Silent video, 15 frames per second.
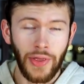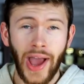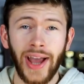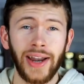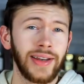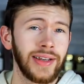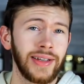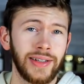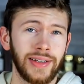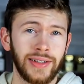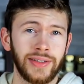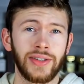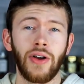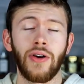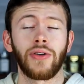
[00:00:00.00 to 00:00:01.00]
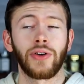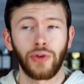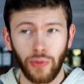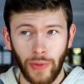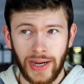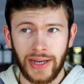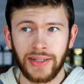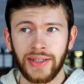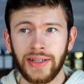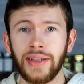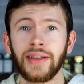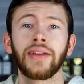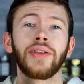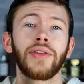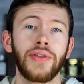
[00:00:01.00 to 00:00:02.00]
That is
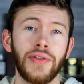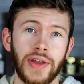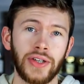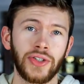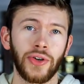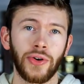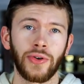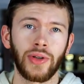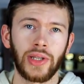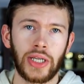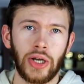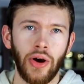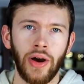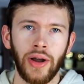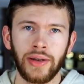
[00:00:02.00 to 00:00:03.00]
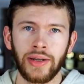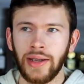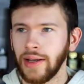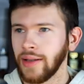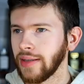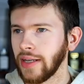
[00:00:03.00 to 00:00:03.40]
crazy this early on.